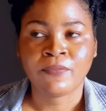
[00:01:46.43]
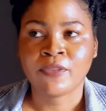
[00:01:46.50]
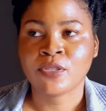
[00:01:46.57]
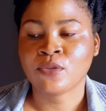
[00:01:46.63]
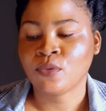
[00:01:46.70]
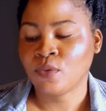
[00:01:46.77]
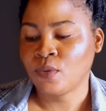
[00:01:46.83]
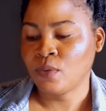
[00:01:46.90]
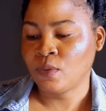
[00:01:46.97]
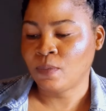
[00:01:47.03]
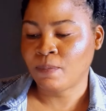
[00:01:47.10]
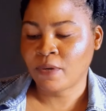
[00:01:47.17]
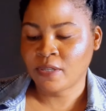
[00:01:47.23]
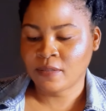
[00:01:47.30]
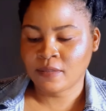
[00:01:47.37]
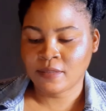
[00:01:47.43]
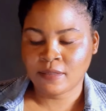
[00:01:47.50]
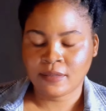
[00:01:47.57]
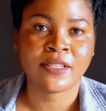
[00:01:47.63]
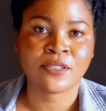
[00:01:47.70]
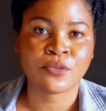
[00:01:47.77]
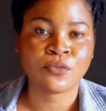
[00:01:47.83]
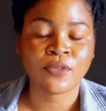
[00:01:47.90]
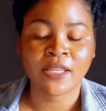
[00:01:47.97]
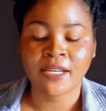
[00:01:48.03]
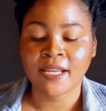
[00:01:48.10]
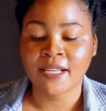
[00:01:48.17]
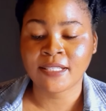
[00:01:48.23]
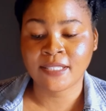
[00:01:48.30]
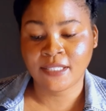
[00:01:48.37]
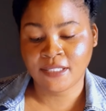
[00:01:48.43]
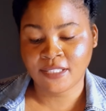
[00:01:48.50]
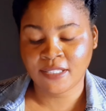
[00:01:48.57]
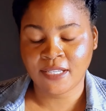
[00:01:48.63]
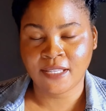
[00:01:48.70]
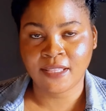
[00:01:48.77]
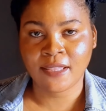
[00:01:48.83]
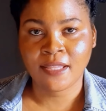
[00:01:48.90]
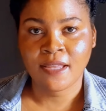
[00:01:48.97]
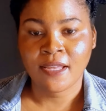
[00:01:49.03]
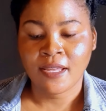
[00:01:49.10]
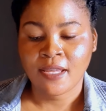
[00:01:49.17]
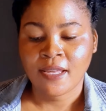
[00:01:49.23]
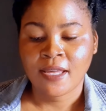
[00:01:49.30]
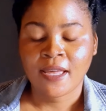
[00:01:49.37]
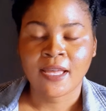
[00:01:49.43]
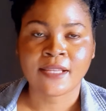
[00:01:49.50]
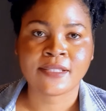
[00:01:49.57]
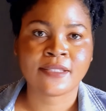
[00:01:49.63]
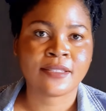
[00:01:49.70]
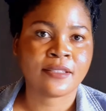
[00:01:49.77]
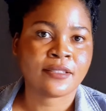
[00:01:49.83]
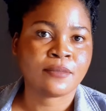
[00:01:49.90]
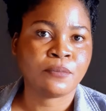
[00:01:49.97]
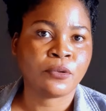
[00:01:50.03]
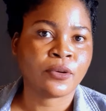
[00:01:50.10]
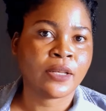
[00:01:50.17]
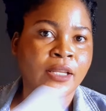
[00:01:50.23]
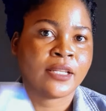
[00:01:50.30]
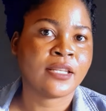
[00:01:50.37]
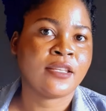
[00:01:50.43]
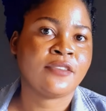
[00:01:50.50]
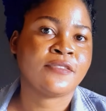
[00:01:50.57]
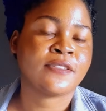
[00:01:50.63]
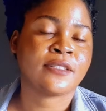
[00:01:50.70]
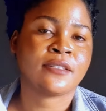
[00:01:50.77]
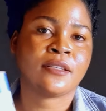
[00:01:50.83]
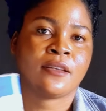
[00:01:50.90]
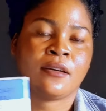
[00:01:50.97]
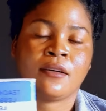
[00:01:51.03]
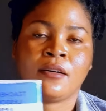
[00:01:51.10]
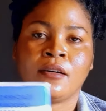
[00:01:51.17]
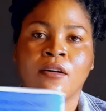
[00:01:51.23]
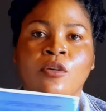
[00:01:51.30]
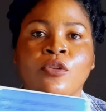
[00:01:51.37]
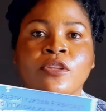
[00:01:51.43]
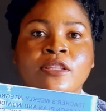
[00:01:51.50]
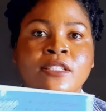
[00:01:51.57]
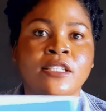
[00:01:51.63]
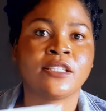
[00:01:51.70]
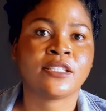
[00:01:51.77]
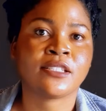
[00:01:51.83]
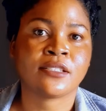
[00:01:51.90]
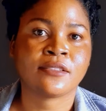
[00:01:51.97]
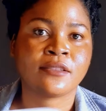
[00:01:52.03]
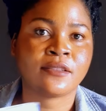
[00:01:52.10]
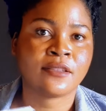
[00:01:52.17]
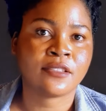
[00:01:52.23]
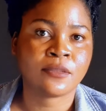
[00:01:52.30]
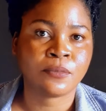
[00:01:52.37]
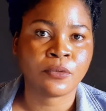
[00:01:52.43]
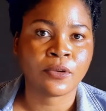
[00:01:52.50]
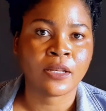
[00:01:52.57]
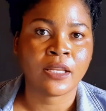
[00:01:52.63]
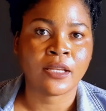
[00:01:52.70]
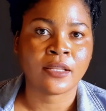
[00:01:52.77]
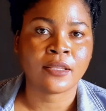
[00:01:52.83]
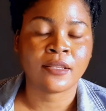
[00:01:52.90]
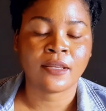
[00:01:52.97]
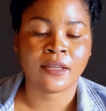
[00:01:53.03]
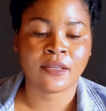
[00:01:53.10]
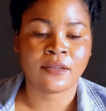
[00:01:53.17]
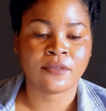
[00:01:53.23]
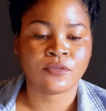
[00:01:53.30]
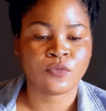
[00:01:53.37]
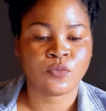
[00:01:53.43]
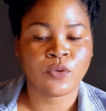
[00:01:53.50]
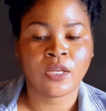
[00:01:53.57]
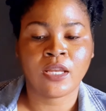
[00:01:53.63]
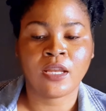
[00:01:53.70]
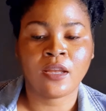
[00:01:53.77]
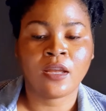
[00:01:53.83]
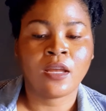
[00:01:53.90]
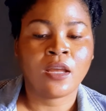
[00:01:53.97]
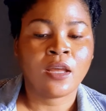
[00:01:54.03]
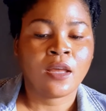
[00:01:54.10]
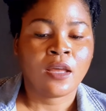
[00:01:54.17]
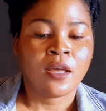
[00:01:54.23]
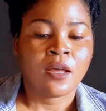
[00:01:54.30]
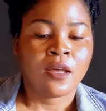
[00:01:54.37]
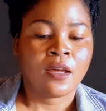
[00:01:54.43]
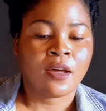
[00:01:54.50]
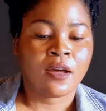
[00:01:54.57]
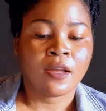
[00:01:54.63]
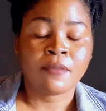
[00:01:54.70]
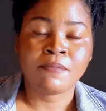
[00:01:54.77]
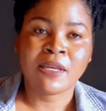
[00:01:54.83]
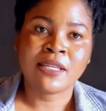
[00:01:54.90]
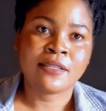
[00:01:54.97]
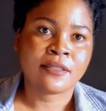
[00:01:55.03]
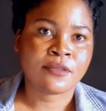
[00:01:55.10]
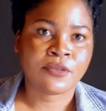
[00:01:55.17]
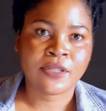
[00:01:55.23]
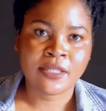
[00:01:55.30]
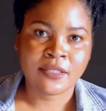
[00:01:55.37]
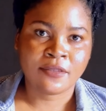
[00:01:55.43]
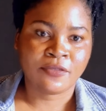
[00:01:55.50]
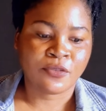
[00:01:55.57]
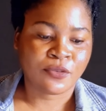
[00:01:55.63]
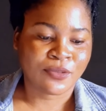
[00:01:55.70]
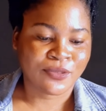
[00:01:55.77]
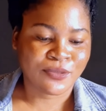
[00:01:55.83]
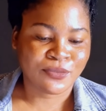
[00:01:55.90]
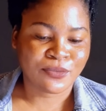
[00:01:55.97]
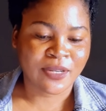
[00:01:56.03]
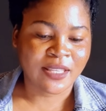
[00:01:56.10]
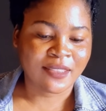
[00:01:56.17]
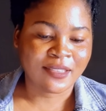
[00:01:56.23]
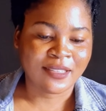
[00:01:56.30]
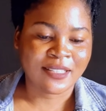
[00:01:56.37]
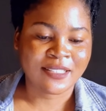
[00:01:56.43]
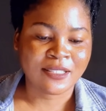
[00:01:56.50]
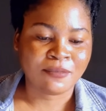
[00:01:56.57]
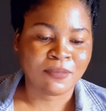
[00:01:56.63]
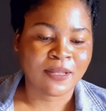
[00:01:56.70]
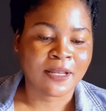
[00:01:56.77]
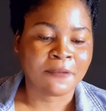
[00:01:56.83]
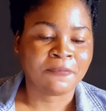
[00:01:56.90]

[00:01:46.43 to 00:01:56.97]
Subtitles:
So, but the school that I teach in has this booklet, gives all the teachers this booklet, and it made it so easy for us to write the lesson plan.